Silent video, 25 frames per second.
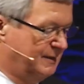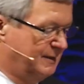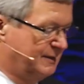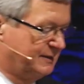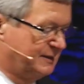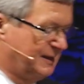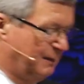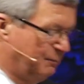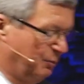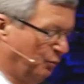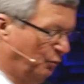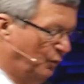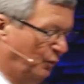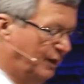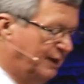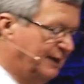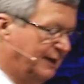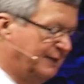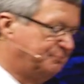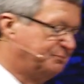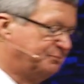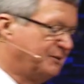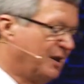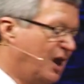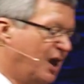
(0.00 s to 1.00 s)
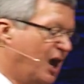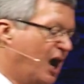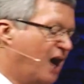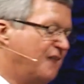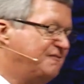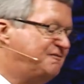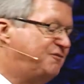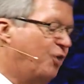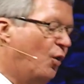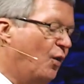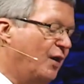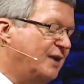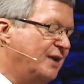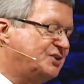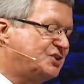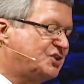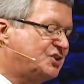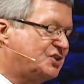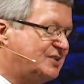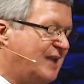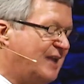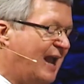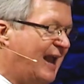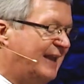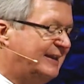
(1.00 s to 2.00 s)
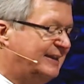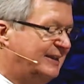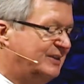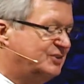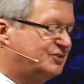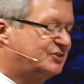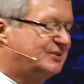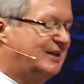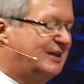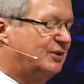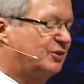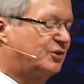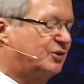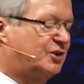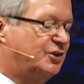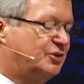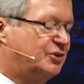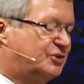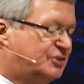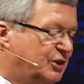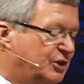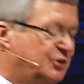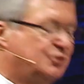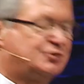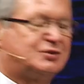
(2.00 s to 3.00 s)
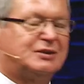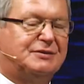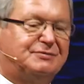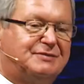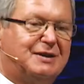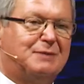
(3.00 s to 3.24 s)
Number one, avoid settings that are conducive